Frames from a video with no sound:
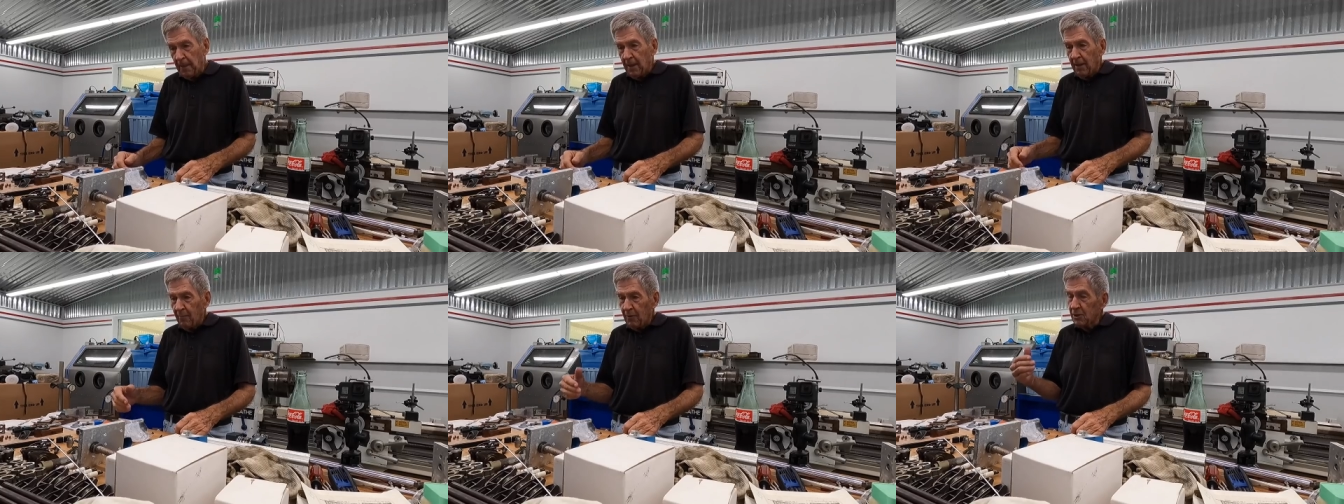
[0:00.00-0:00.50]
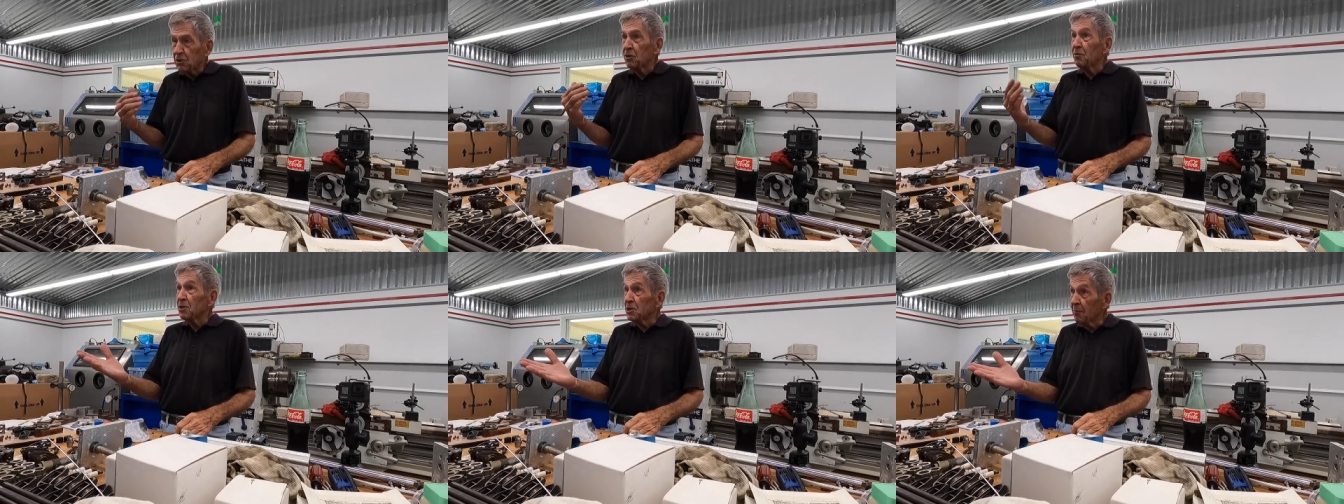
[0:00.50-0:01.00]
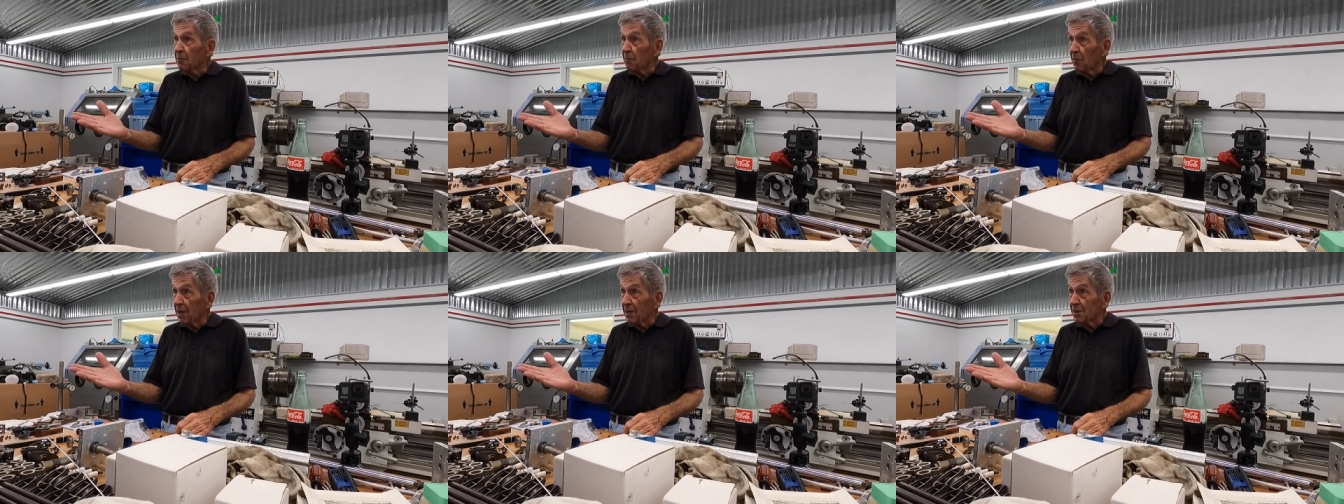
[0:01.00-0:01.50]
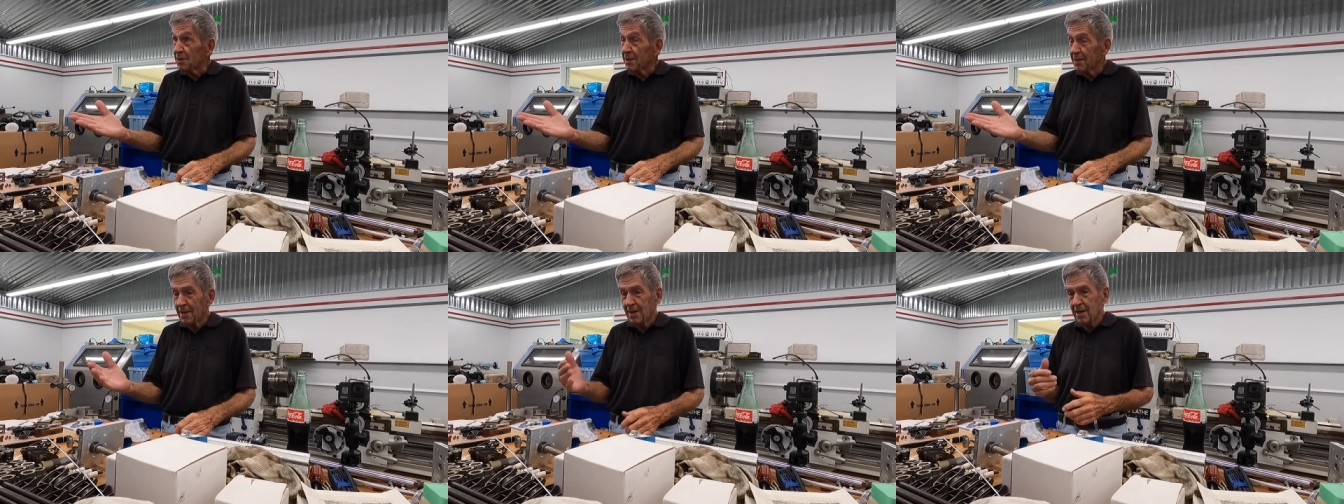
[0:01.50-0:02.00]
But as soon as something breaks,
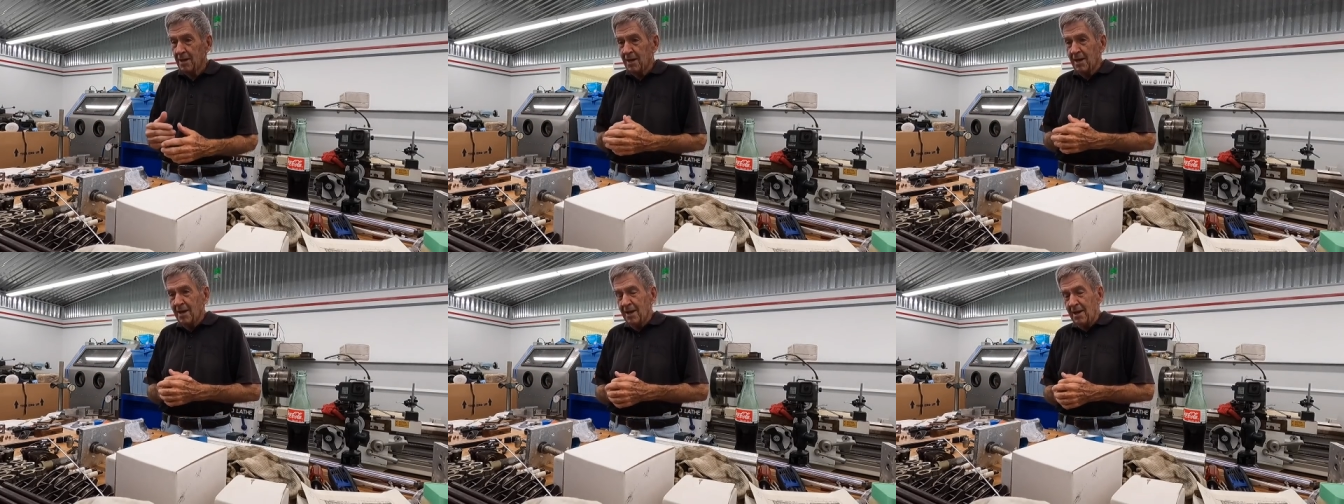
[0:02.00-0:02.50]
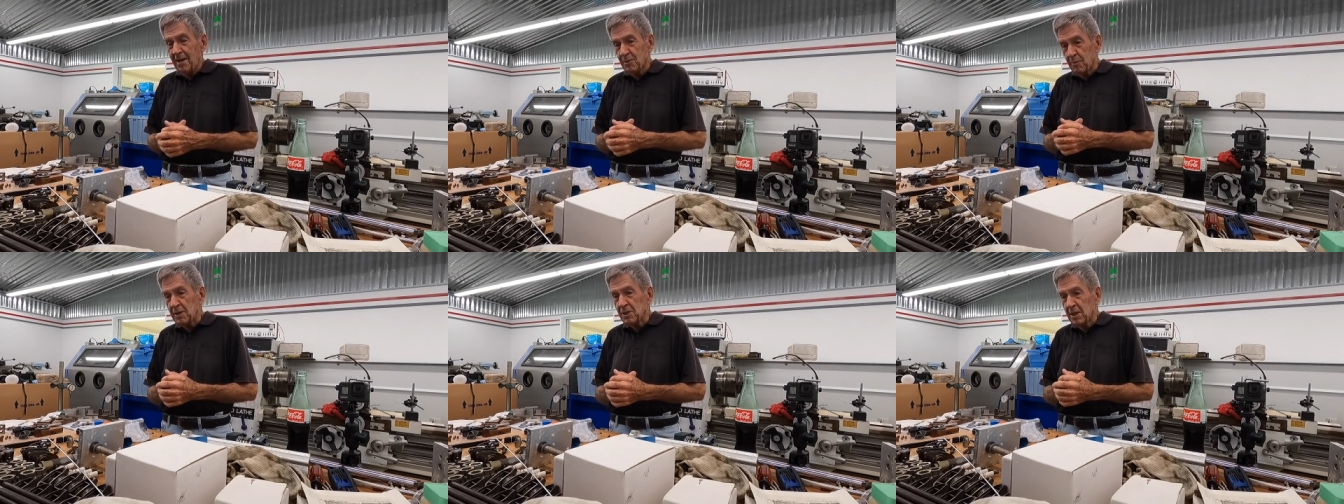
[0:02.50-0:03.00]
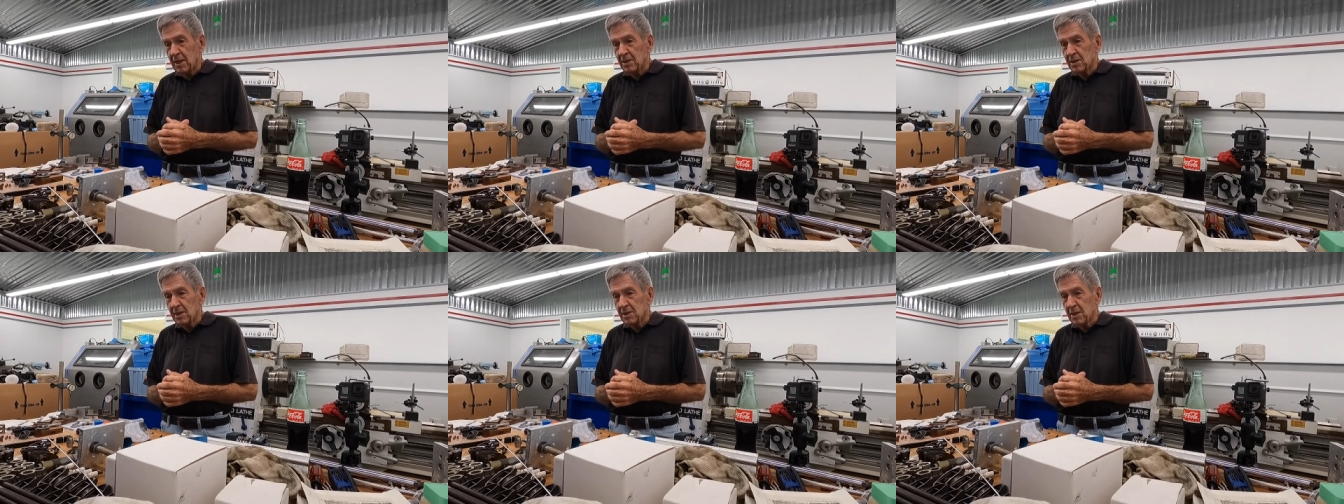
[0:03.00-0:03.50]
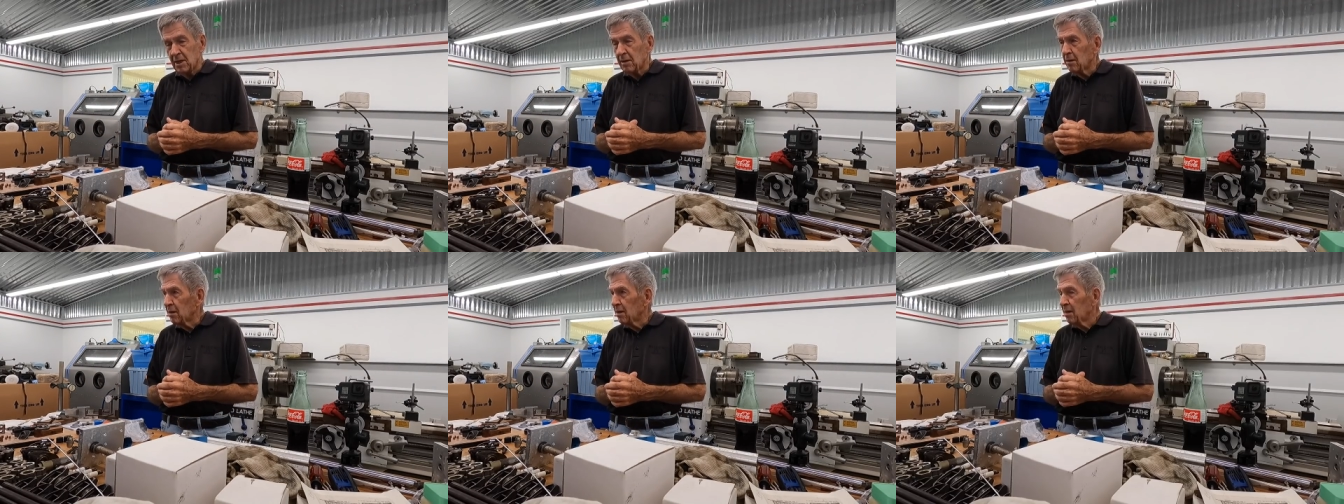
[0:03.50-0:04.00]
especially the engine, they say,
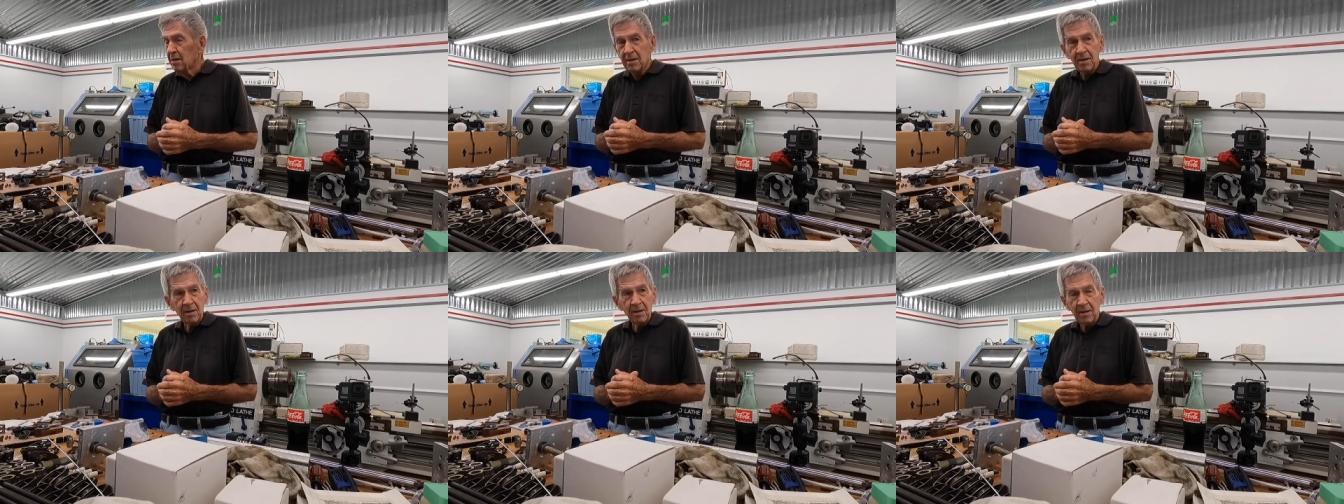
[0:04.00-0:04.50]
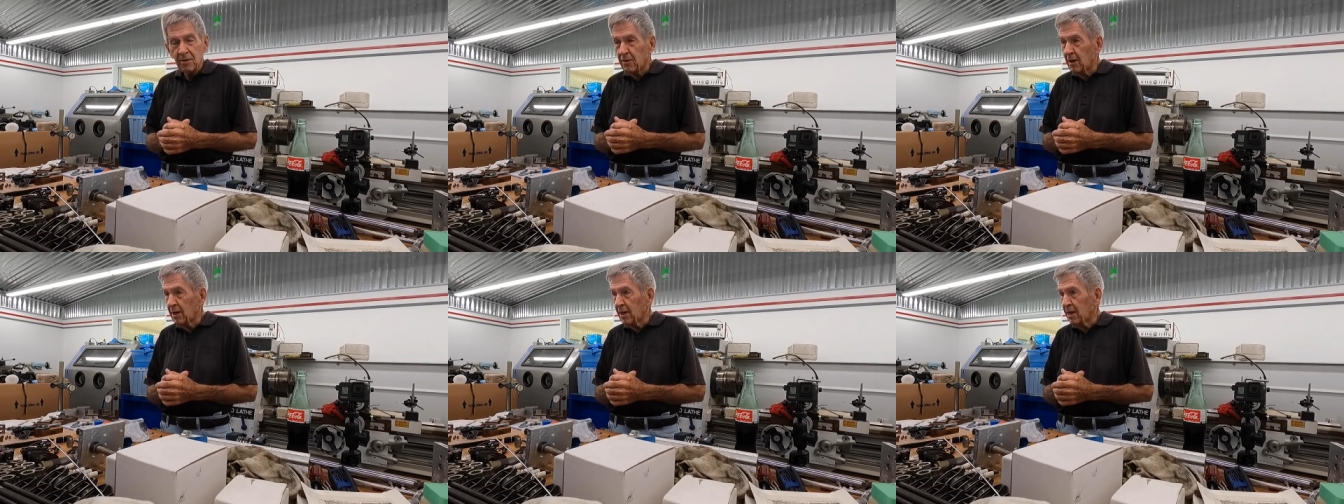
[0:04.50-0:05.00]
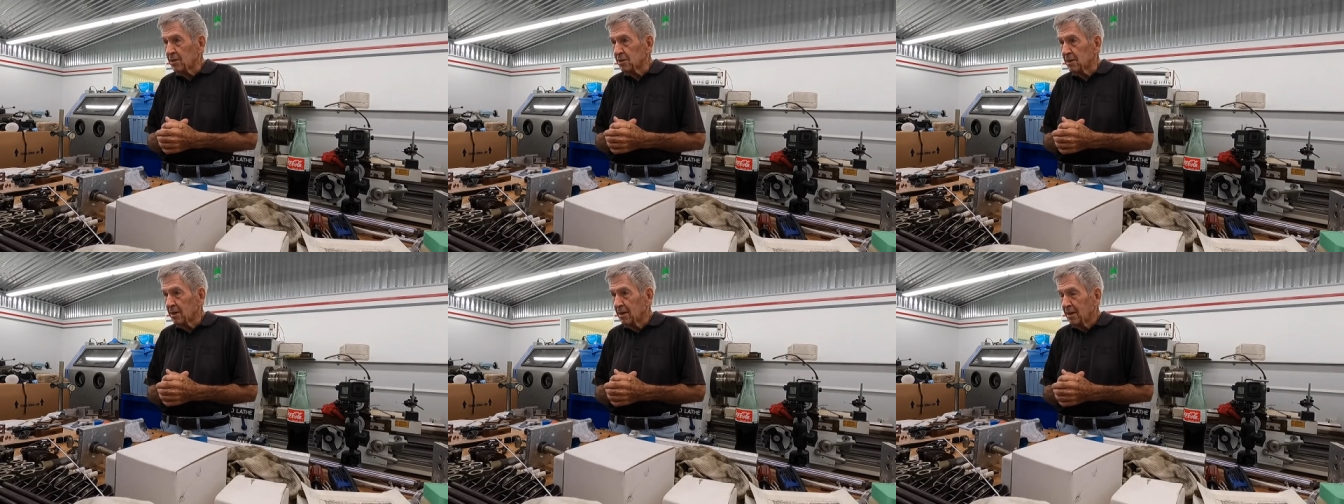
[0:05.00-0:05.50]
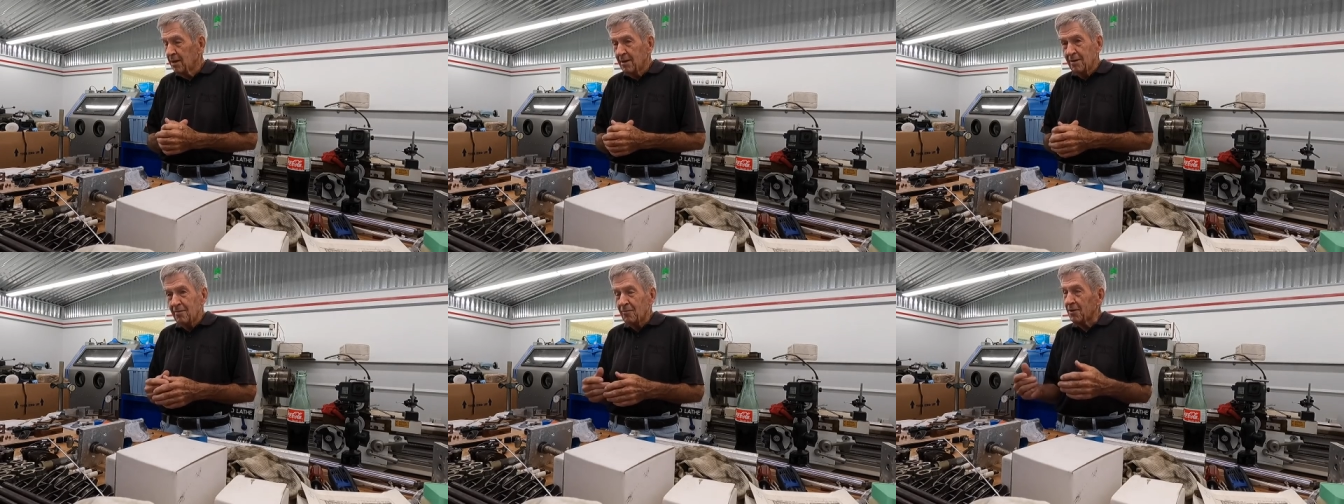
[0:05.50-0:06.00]
who done the engine?
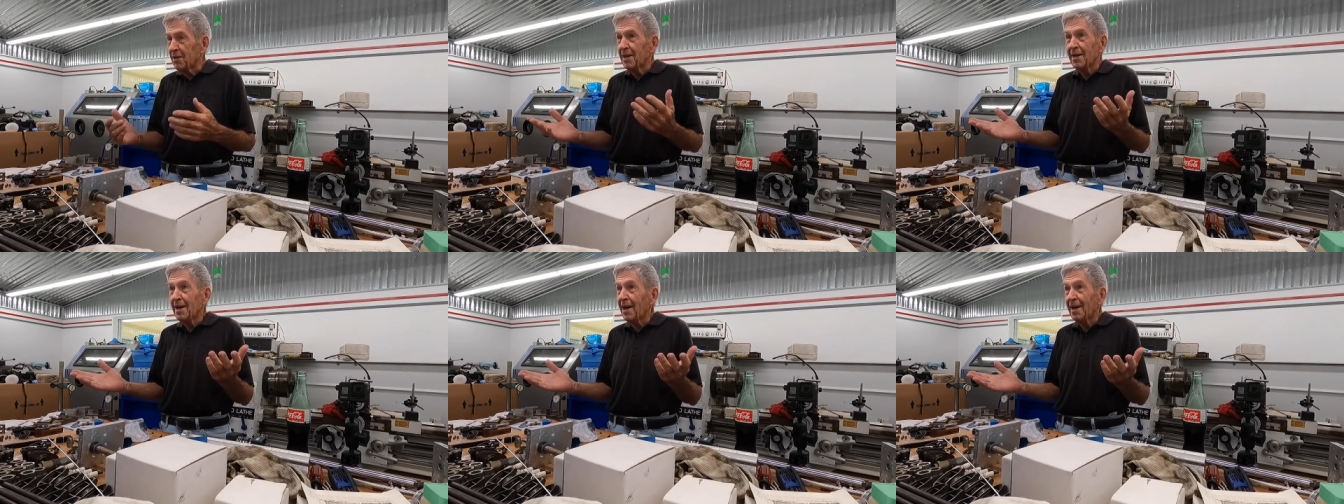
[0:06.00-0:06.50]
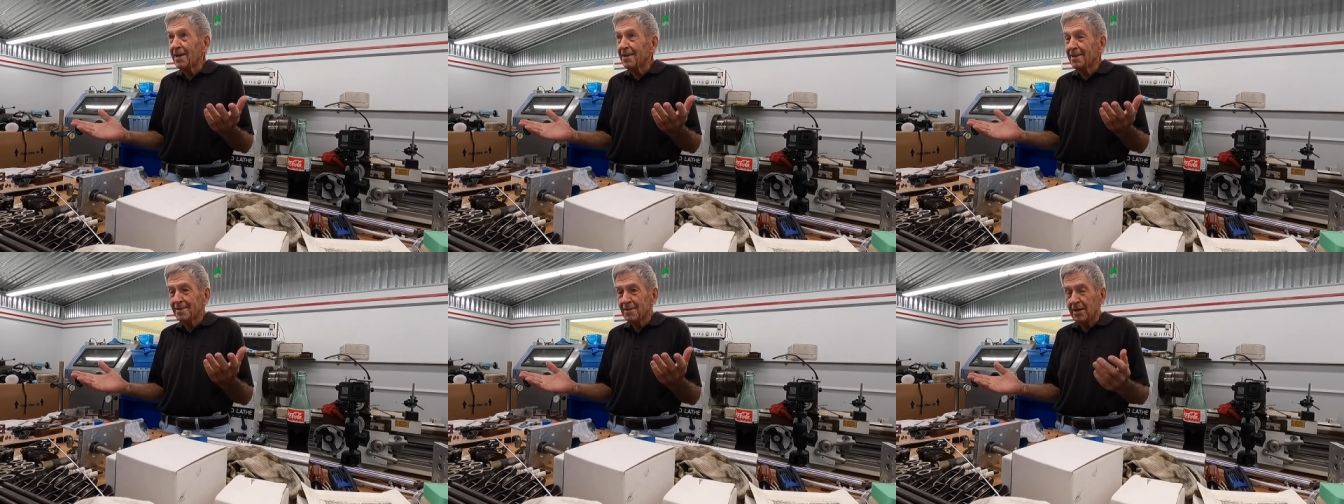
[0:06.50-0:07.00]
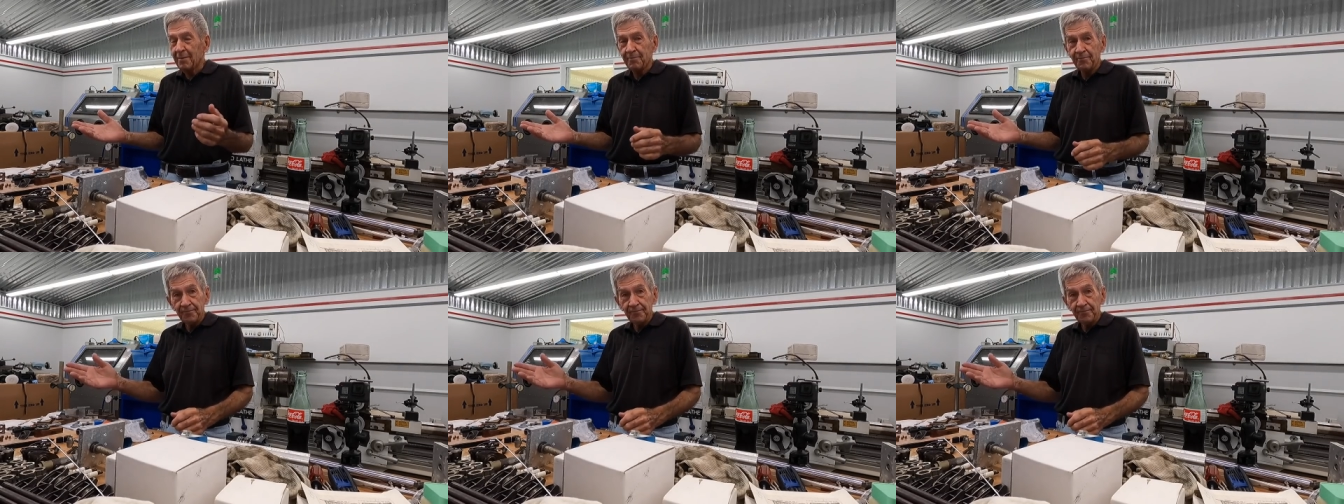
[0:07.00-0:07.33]
Well, you can't hide. It's like,